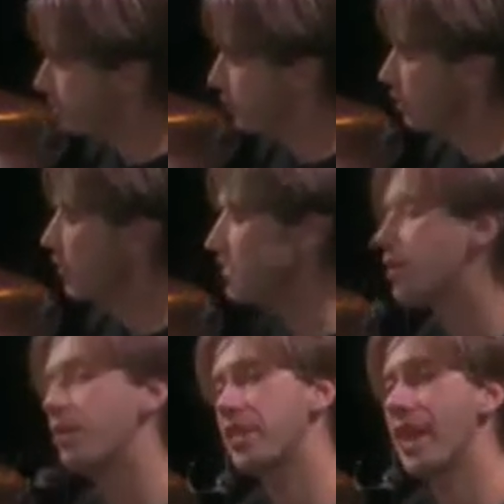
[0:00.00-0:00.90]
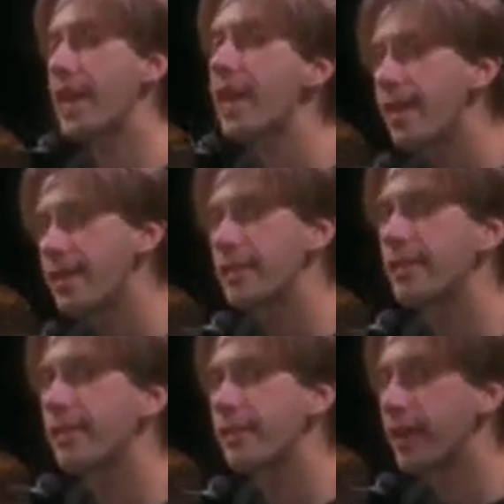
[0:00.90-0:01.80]
Let's see what the hands
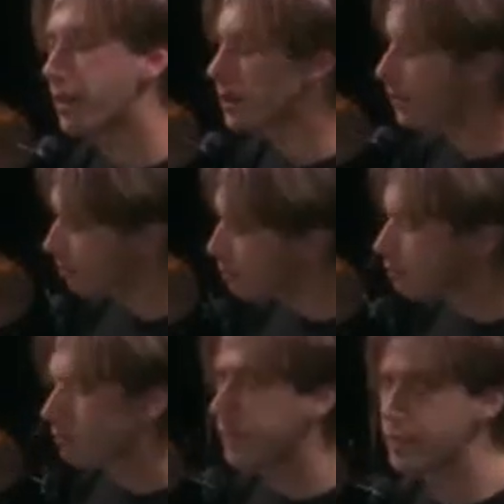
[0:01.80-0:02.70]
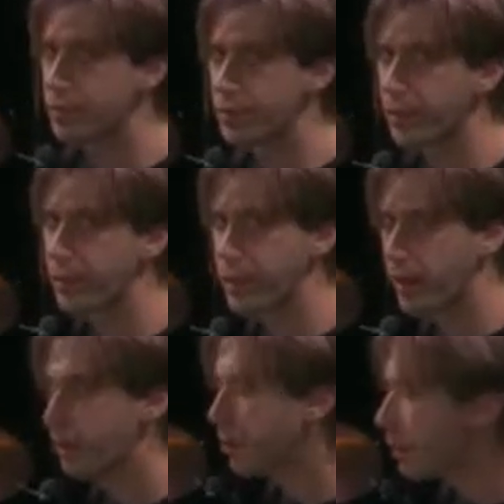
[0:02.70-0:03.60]
look like, because this is really where
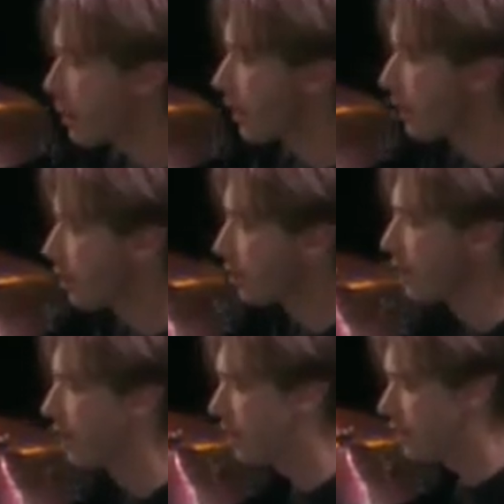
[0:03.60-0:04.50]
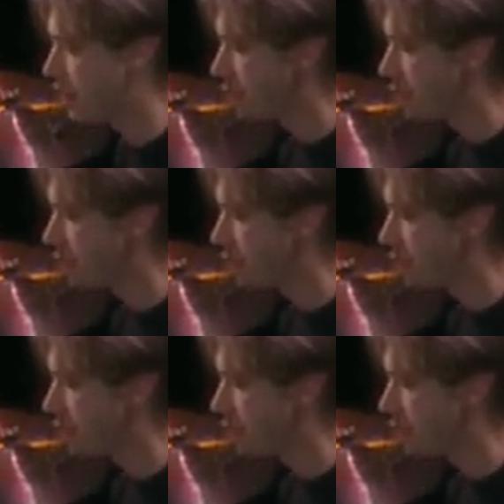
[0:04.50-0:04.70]
people get a little bit nuts.